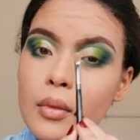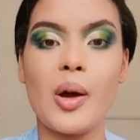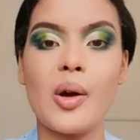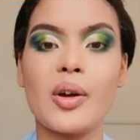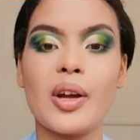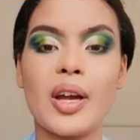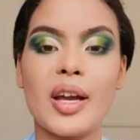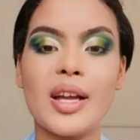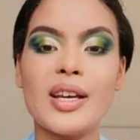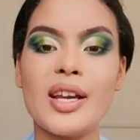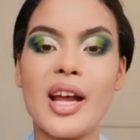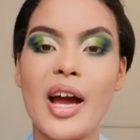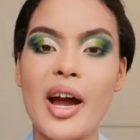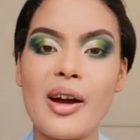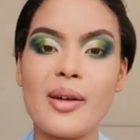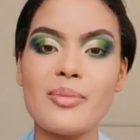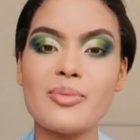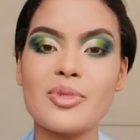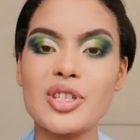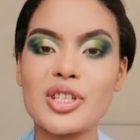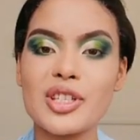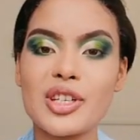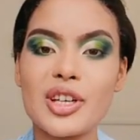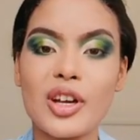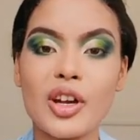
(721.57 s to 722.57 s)
Okay, now I'm
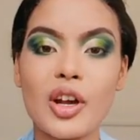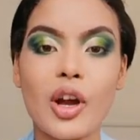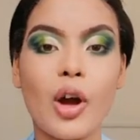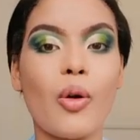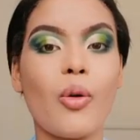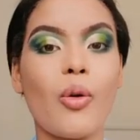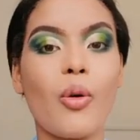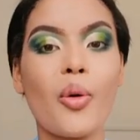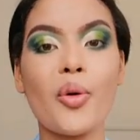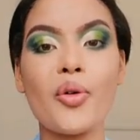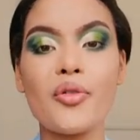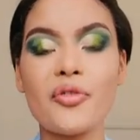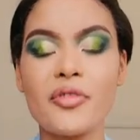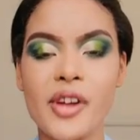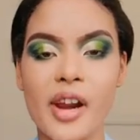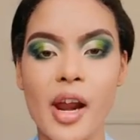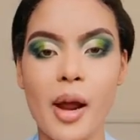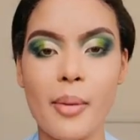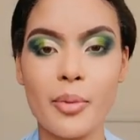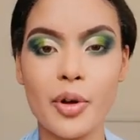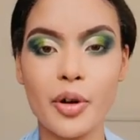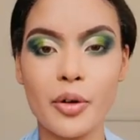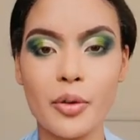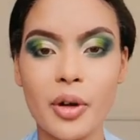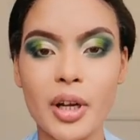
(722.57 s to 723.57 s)
just going to go off
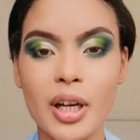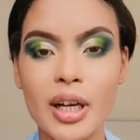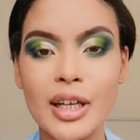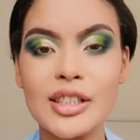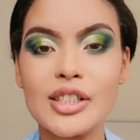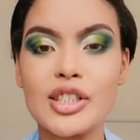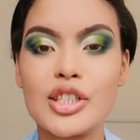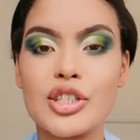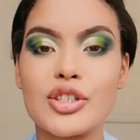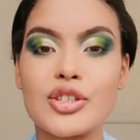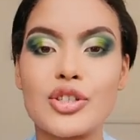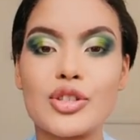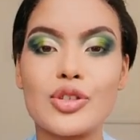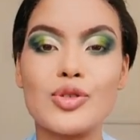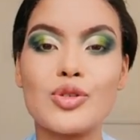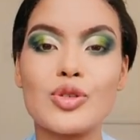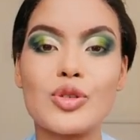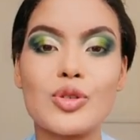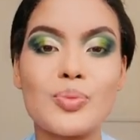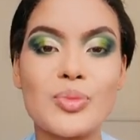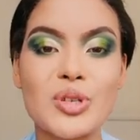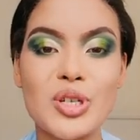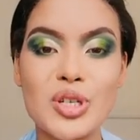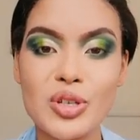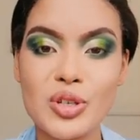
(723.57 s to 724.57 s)
camera quickly just to do
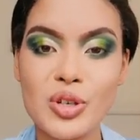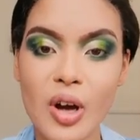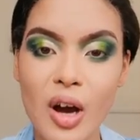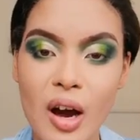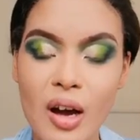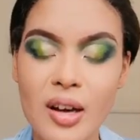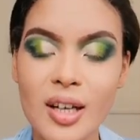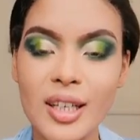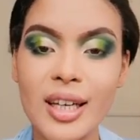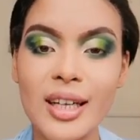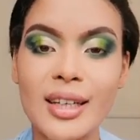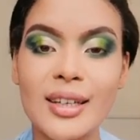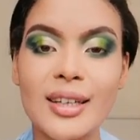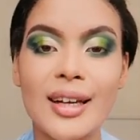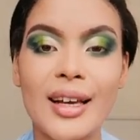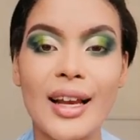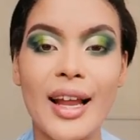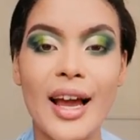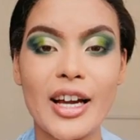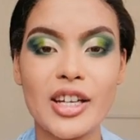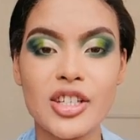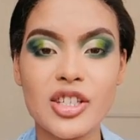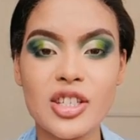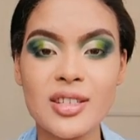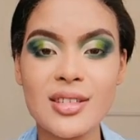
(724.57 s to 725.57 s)
mascara and
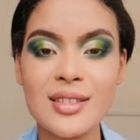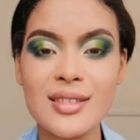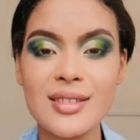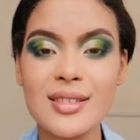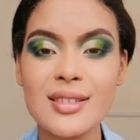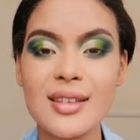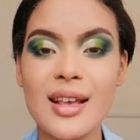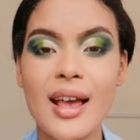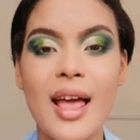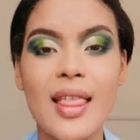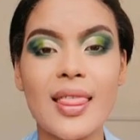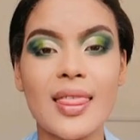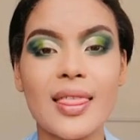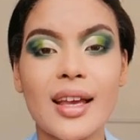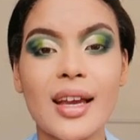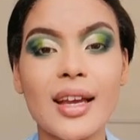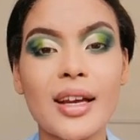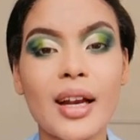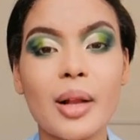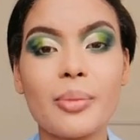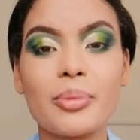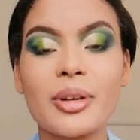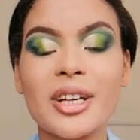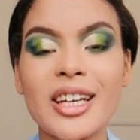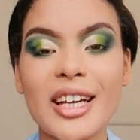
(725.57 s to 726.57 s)
lashes, and then
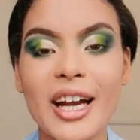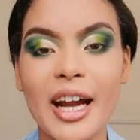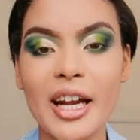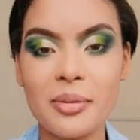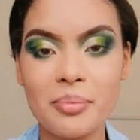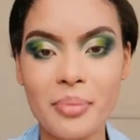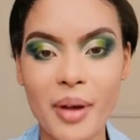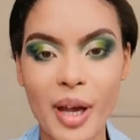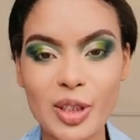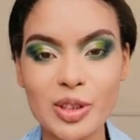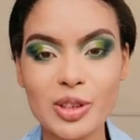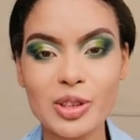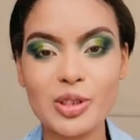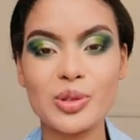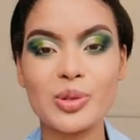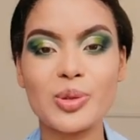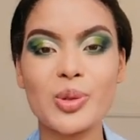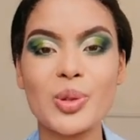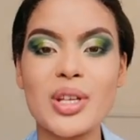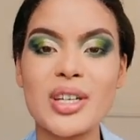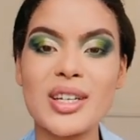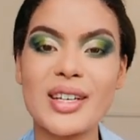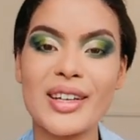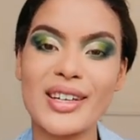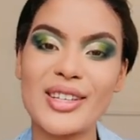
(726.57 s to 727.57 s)
I'll be right back to do
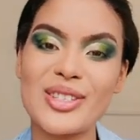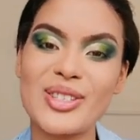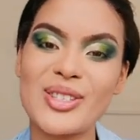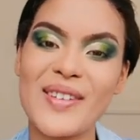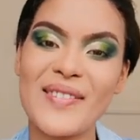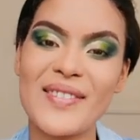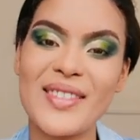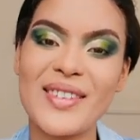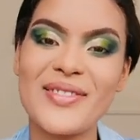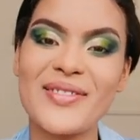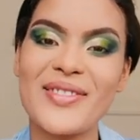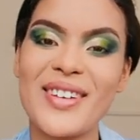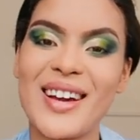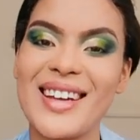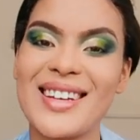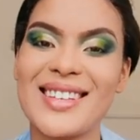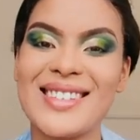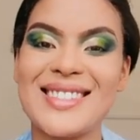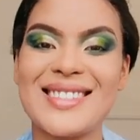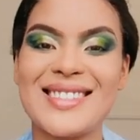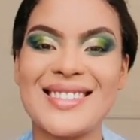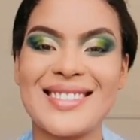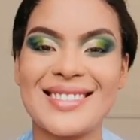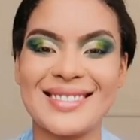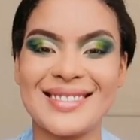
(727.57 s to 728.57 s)
the rest of the
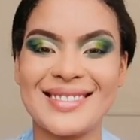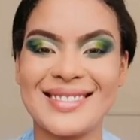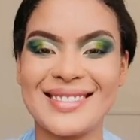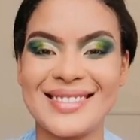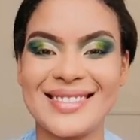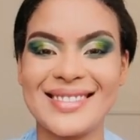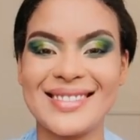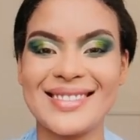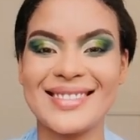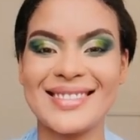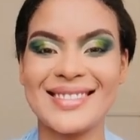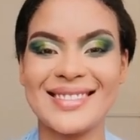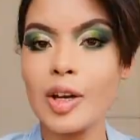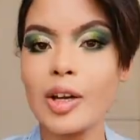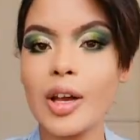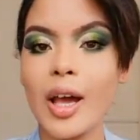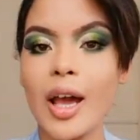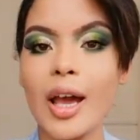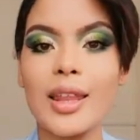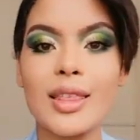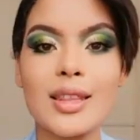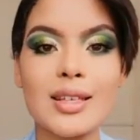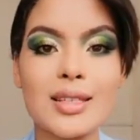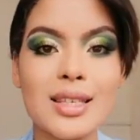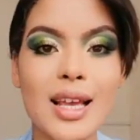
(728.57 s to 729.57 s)
face.
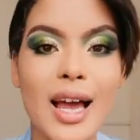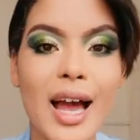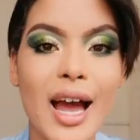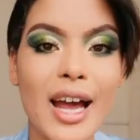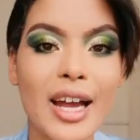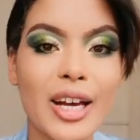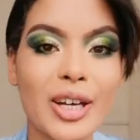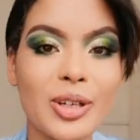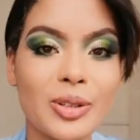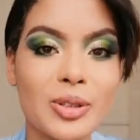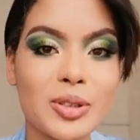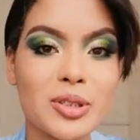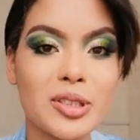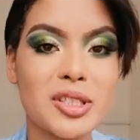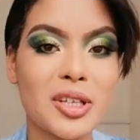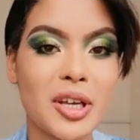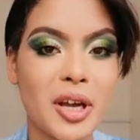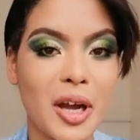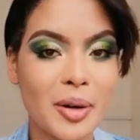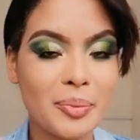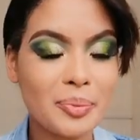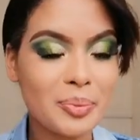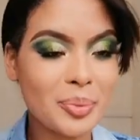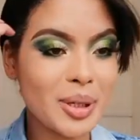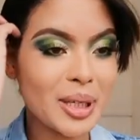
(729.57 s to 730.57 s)
Okay, this eye look was
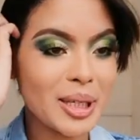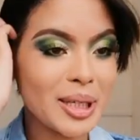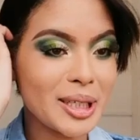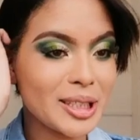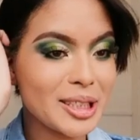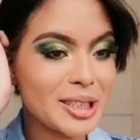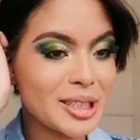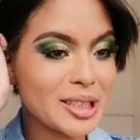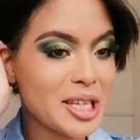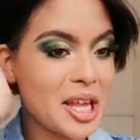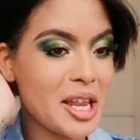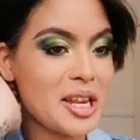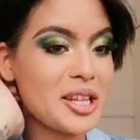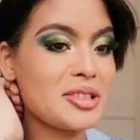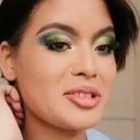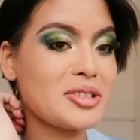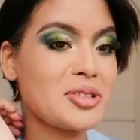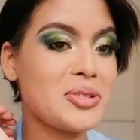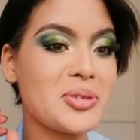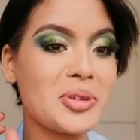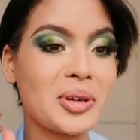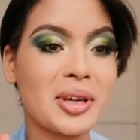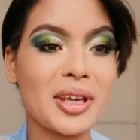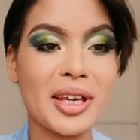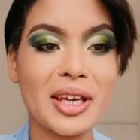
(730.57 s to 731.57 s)
complete and it's
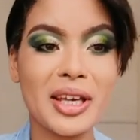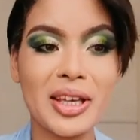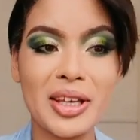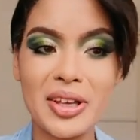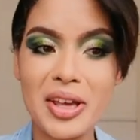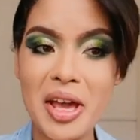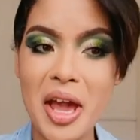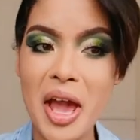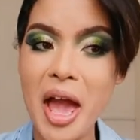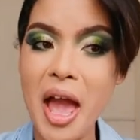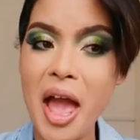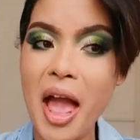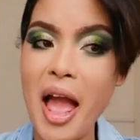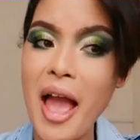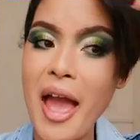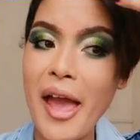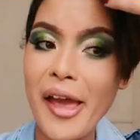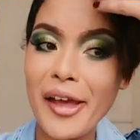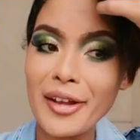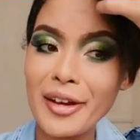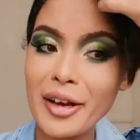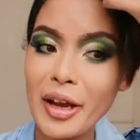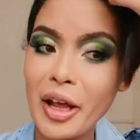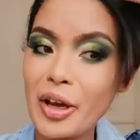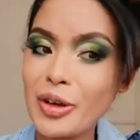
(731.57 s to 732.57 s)
looking
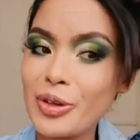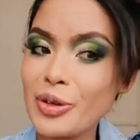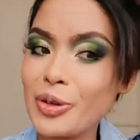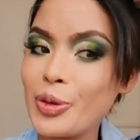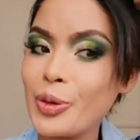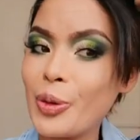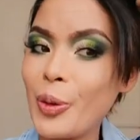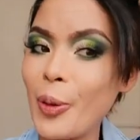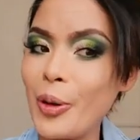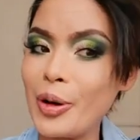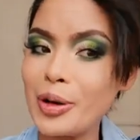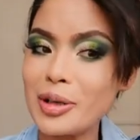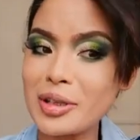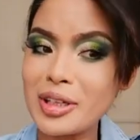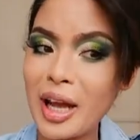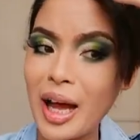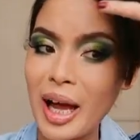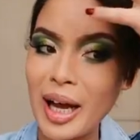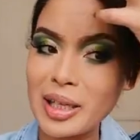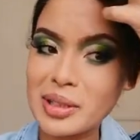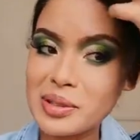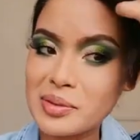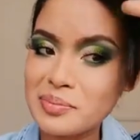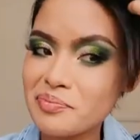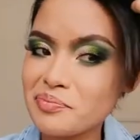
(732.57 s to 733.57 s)
hella
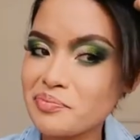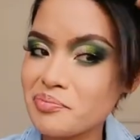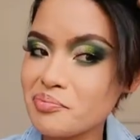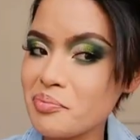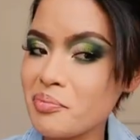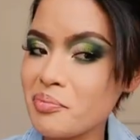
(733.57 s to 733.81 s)
gorgo